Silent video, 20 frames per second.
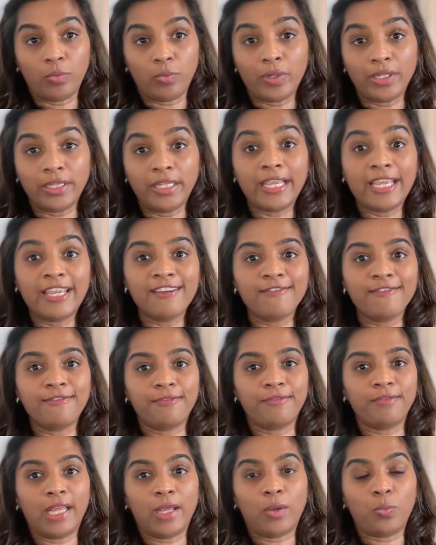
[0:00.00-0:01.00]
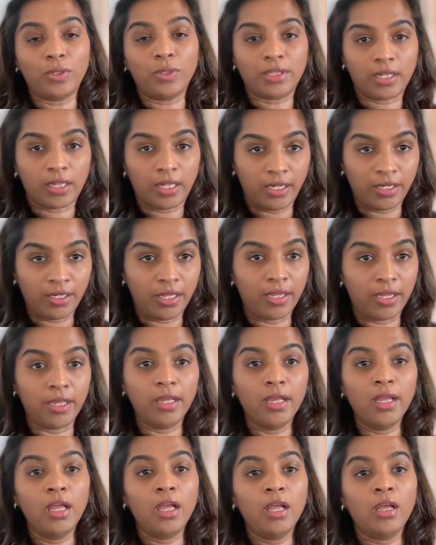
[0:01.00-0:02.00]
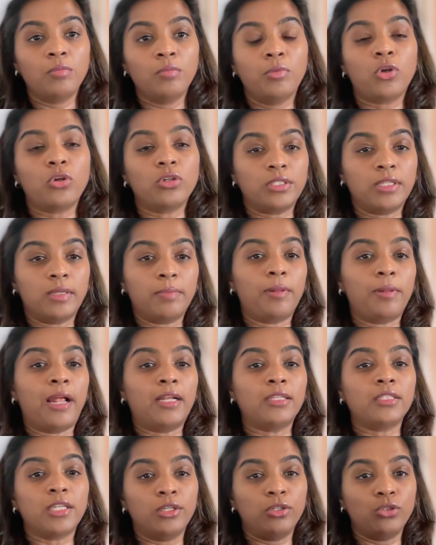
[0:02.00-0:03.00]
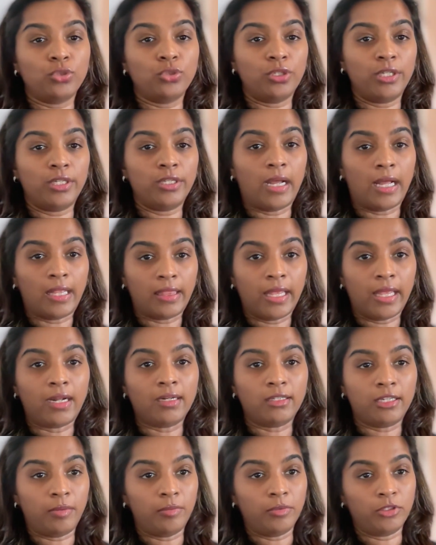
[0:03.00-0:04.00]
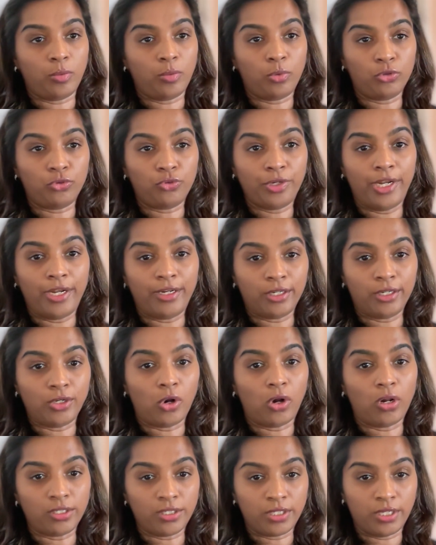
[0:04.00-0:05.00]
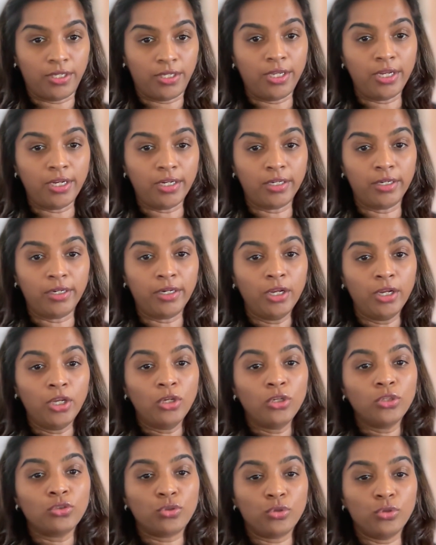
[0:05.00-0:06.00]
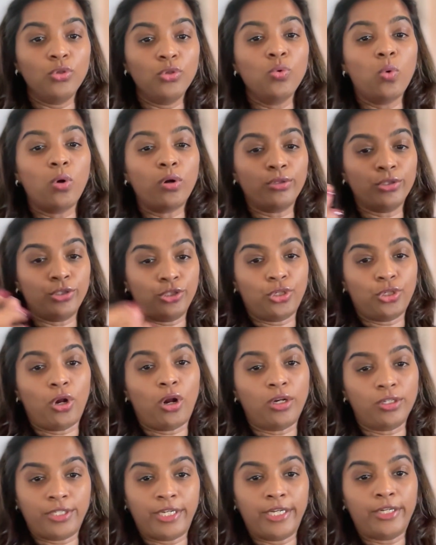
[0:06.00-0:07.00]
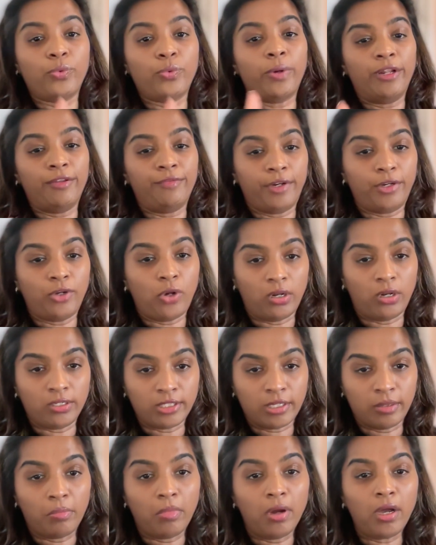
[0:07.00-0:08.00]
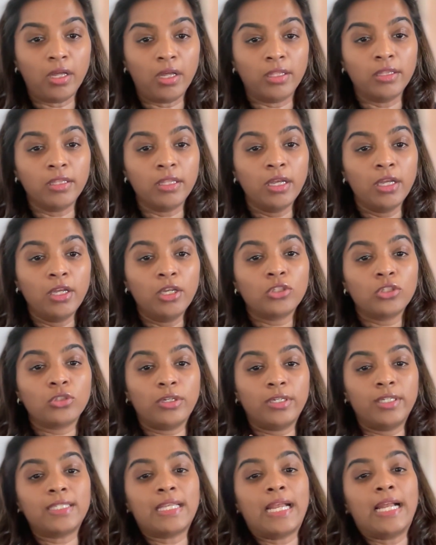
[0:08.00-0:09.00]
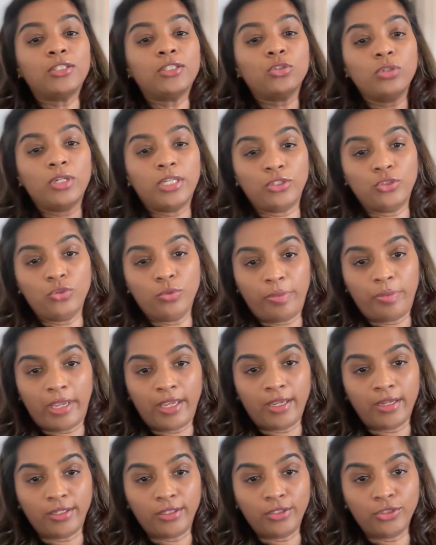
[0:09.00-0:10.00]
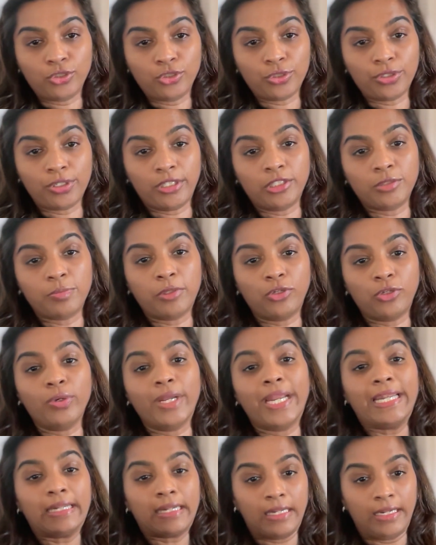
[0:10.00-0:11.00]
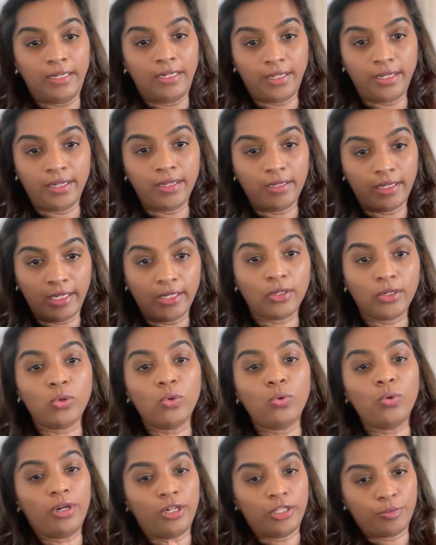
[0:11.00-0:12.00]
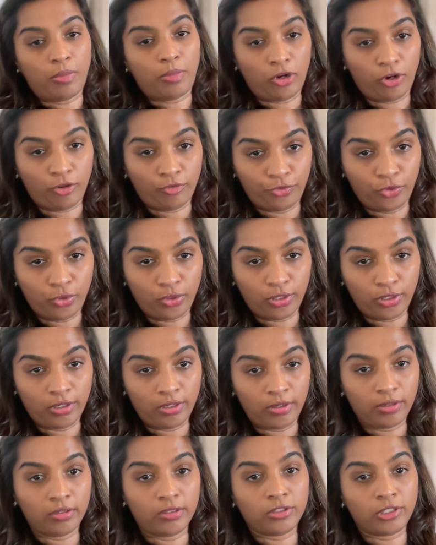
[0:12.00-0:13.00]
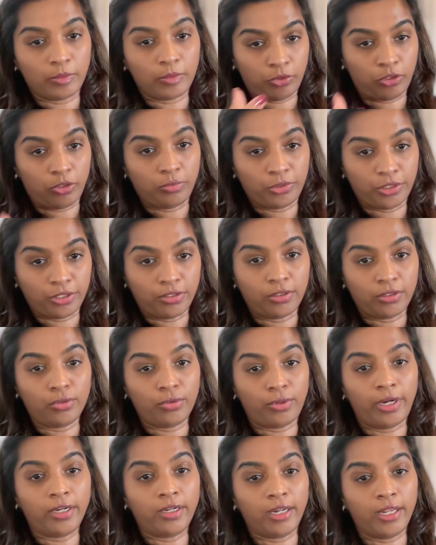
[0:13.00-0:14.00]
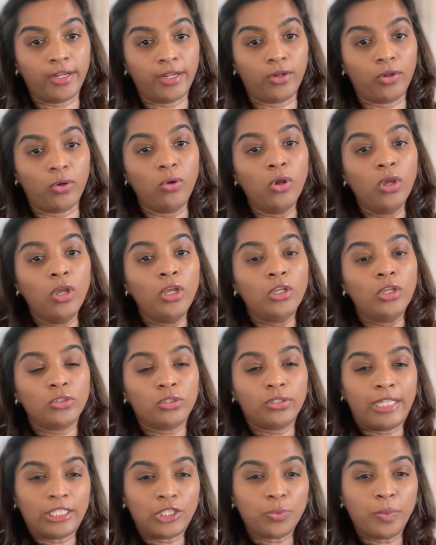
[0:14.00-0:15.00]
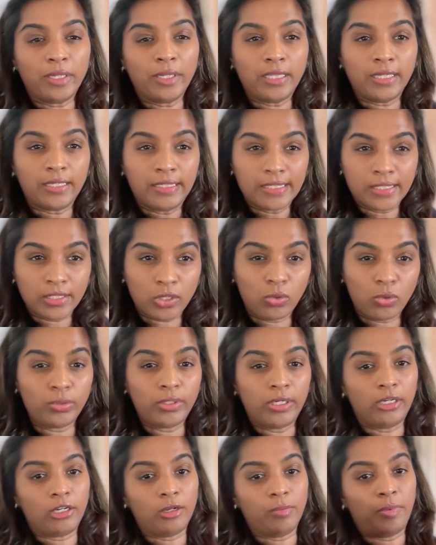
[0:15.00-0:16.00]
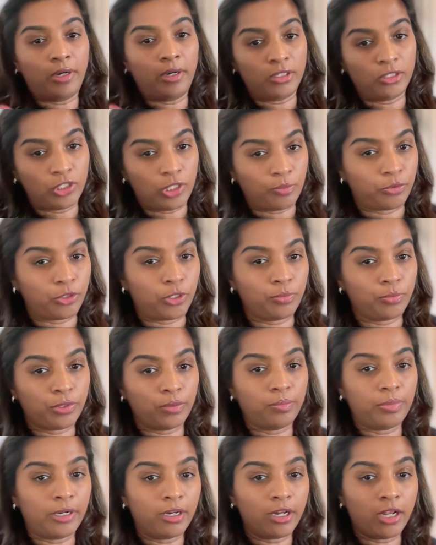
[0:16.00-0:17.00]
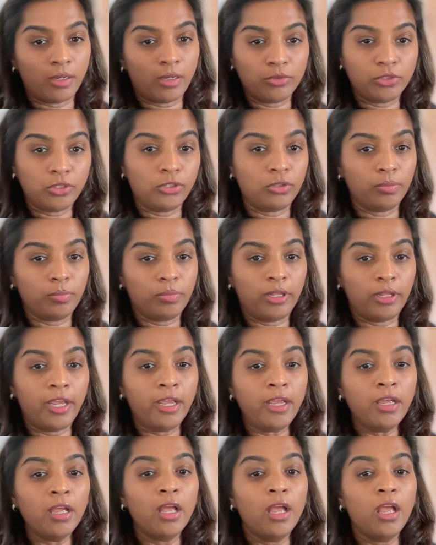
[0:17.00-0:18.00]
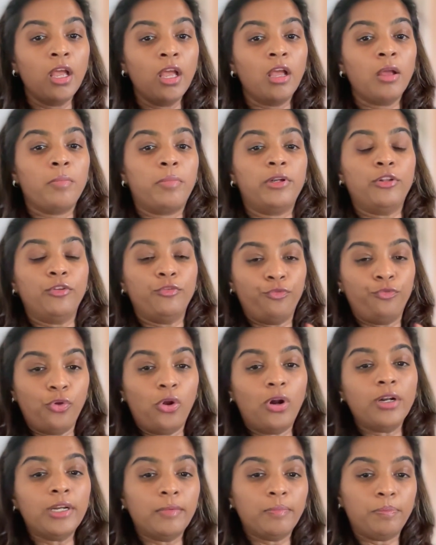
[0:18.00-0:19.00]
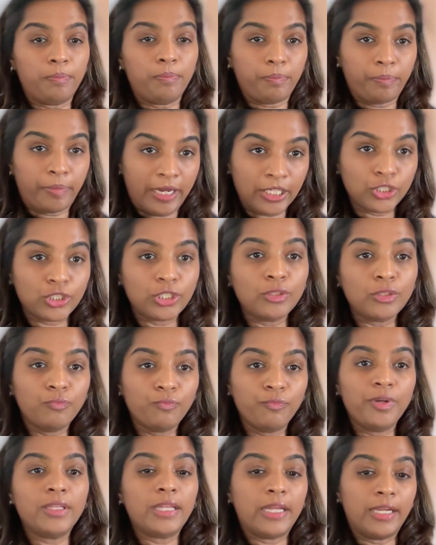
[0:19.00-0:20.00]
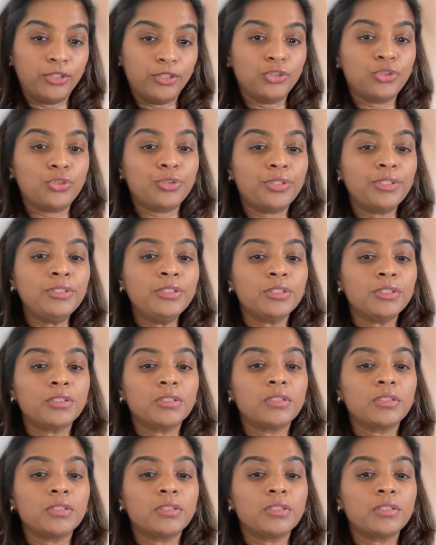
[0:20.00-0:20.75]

when they give like with cleaning, because the plans are usually at that time is about $300 a year. So you want to charge like $25 a month so it is as good as you paying an insurance, but you get cleaning included as part of your subscription, right? Like, you know, so that's where the discount dental plan as subscription plan comes into play. But if you're a patient with insurance